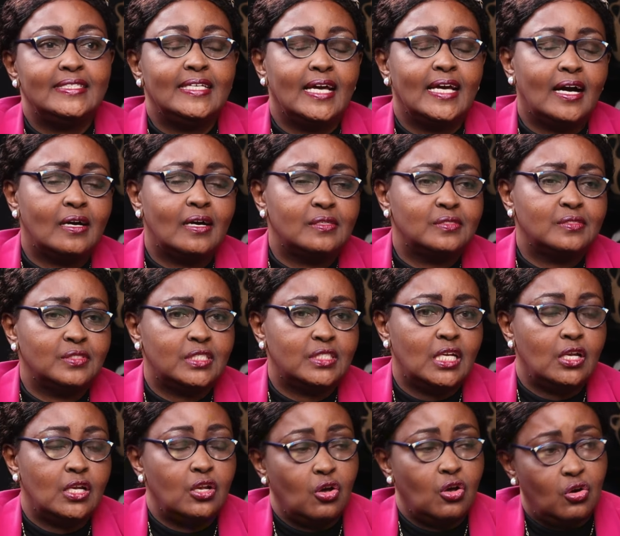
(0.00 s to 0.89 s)
Yeah, the
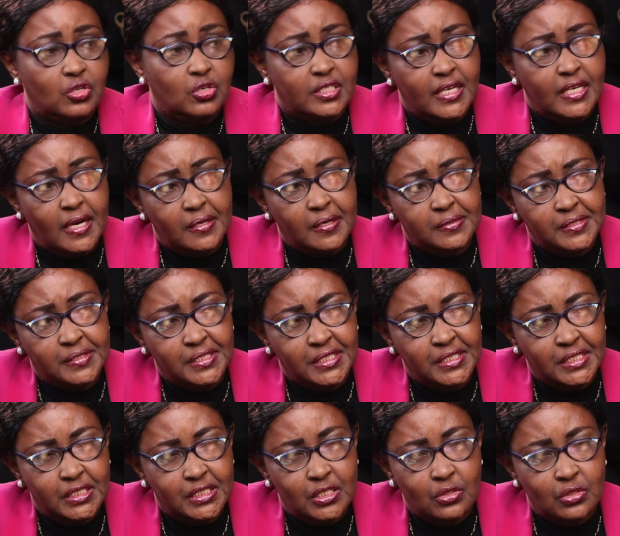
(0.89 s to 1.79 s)

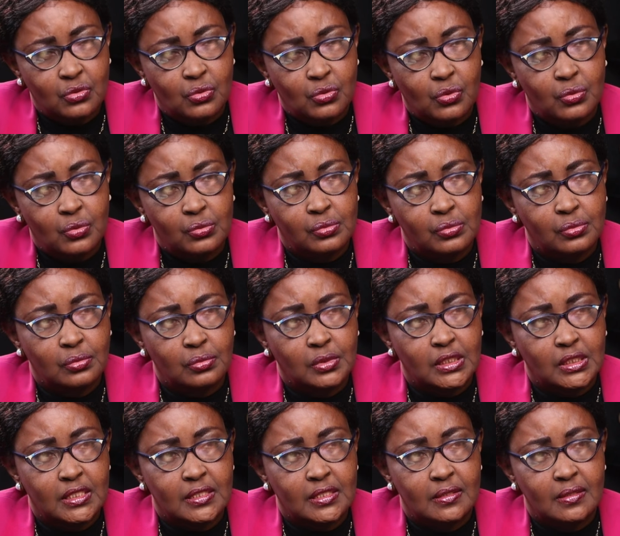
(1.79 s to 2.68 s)
lockdowns,
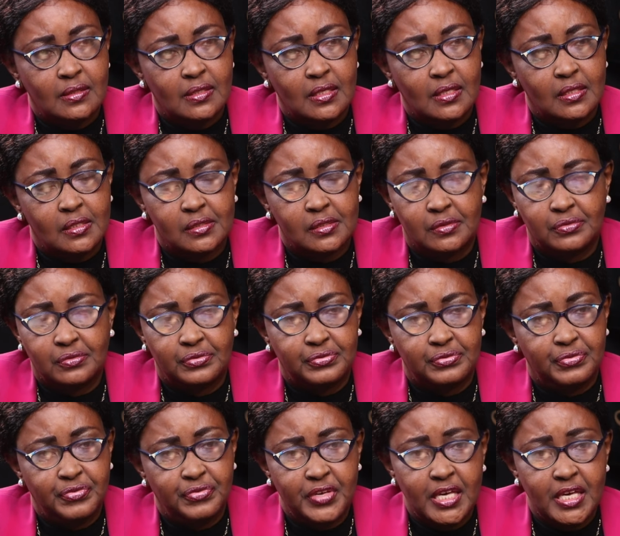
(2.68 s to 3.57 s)
the
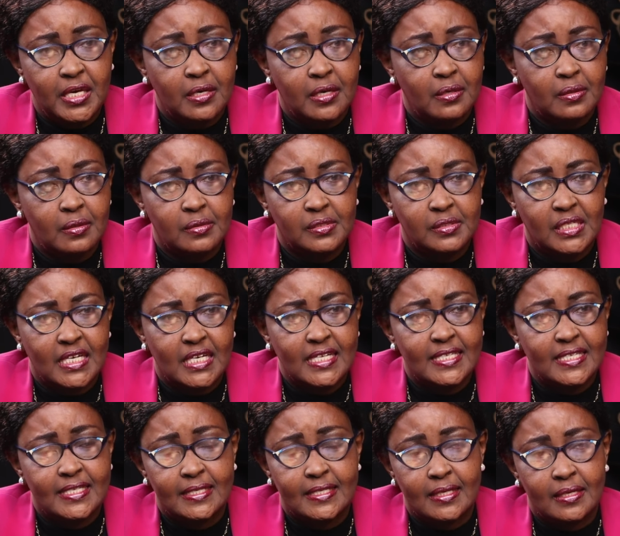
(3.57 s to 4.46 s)
fear,
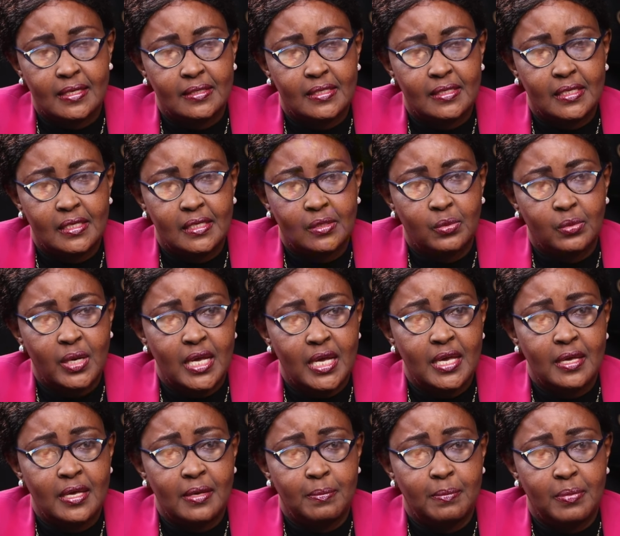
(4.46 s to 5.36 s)
the
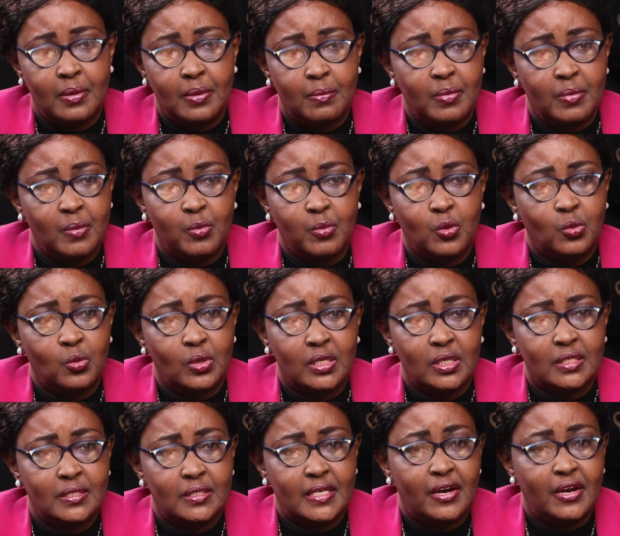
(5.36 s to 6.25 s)
way people
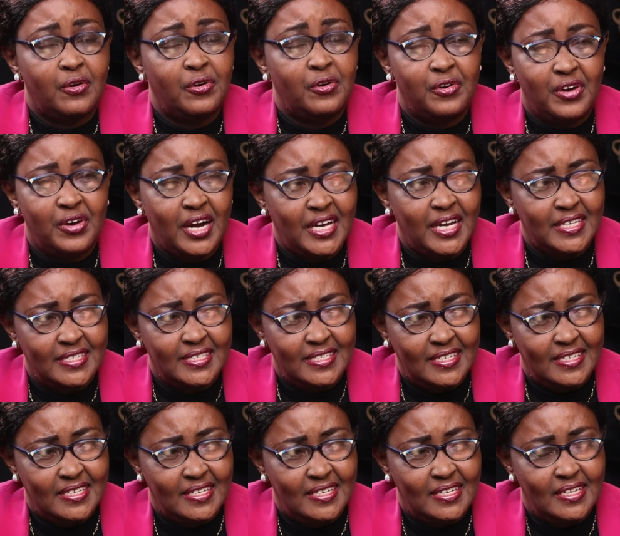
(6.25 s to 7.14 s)
were terrorized.
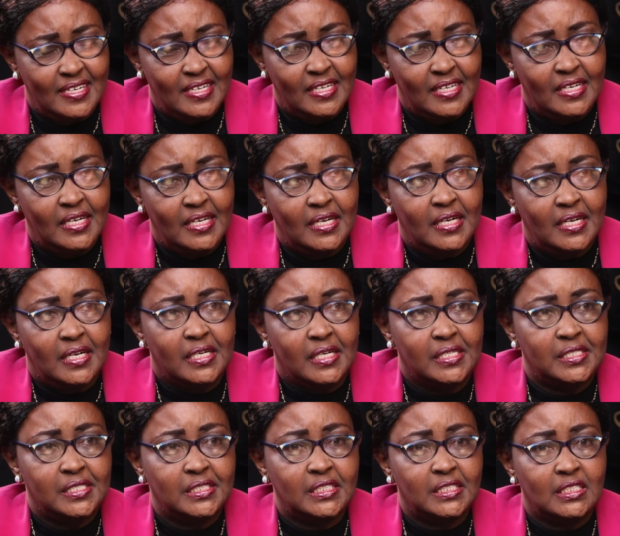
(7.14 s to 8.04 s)

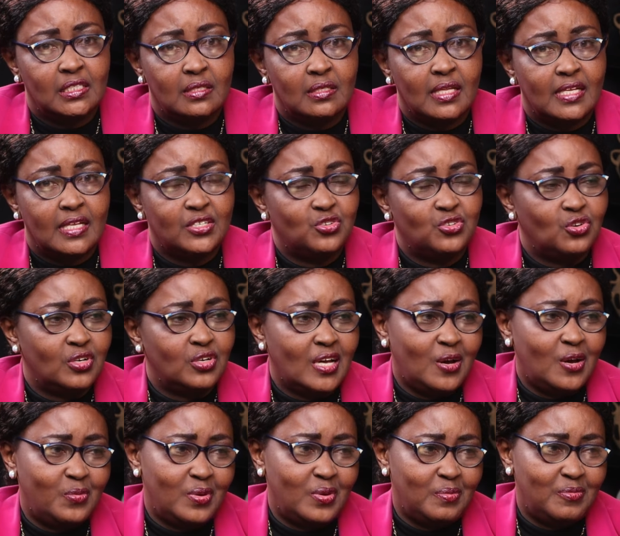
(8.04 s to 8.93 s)
And that's not
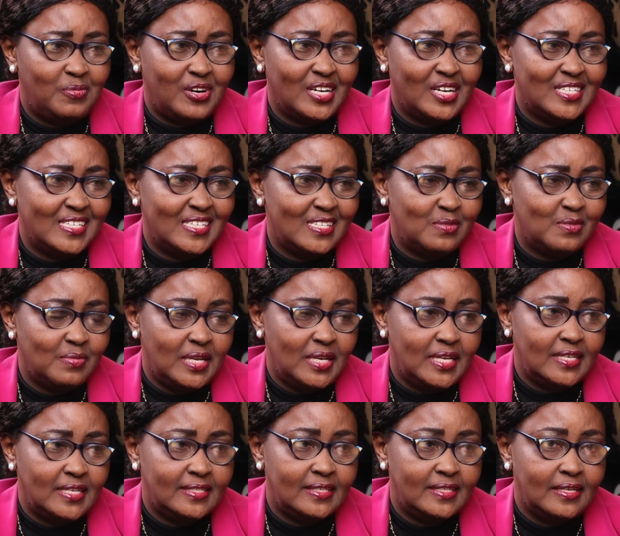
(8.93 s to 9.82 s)
how we practice
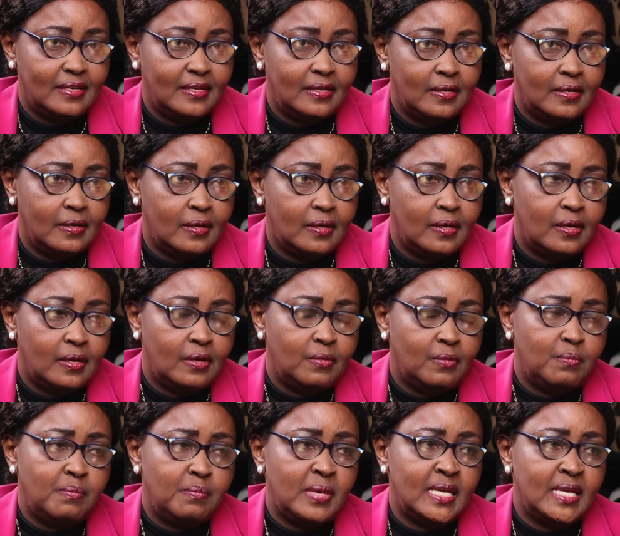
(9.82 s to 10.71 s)
medicine.
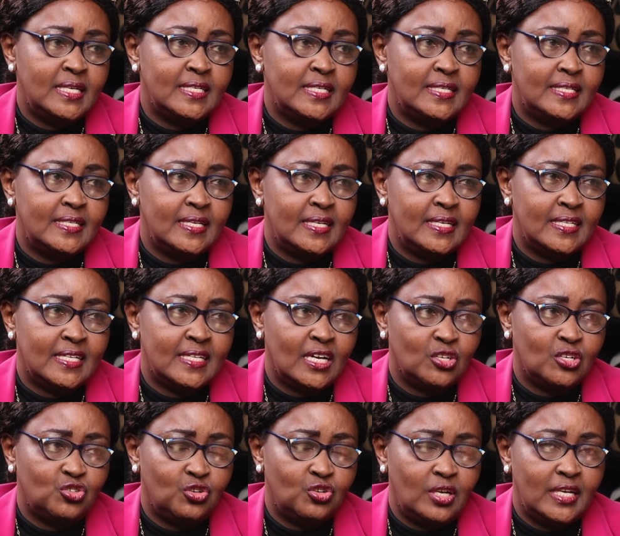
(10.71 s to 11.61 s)
Medicine is
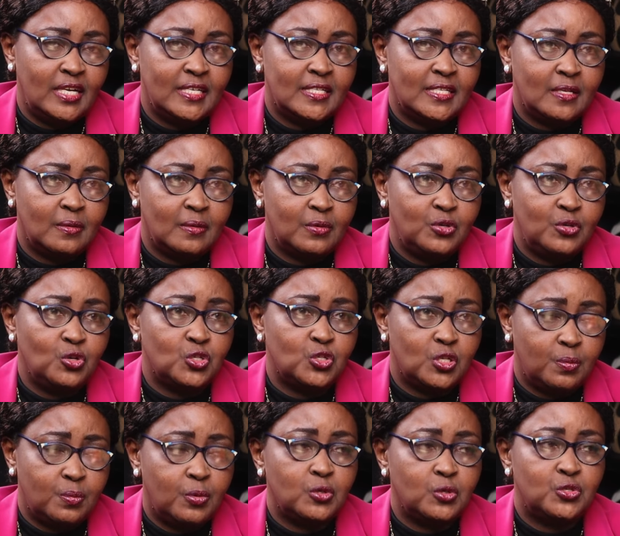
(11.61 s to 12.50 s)
actually, you're
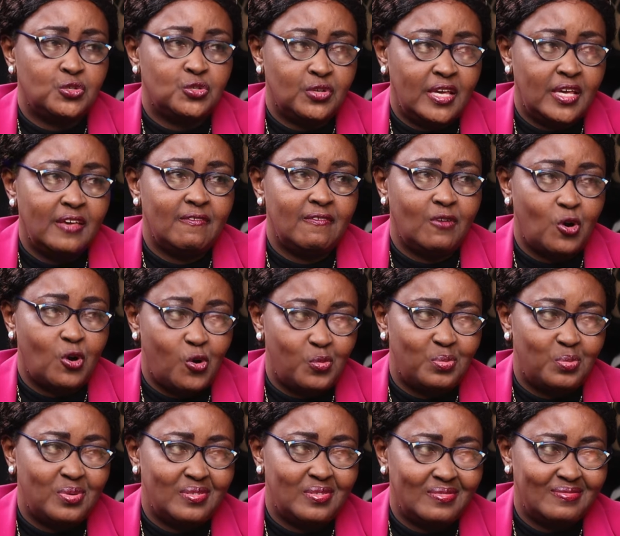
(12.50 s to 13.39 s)
supposed to give
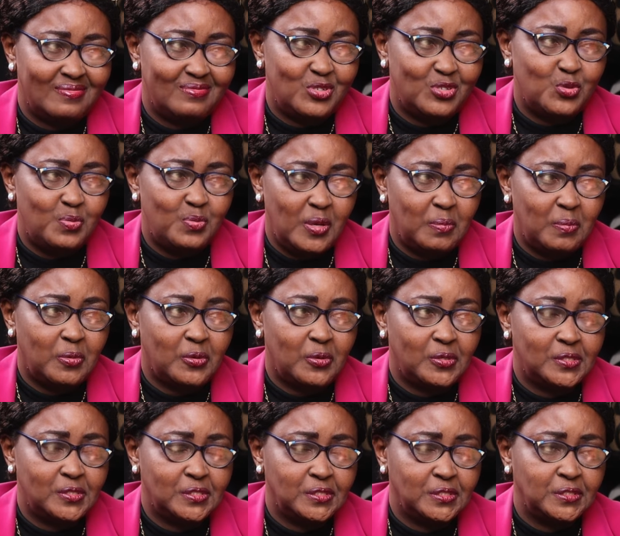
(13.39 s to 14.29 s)
hope to people.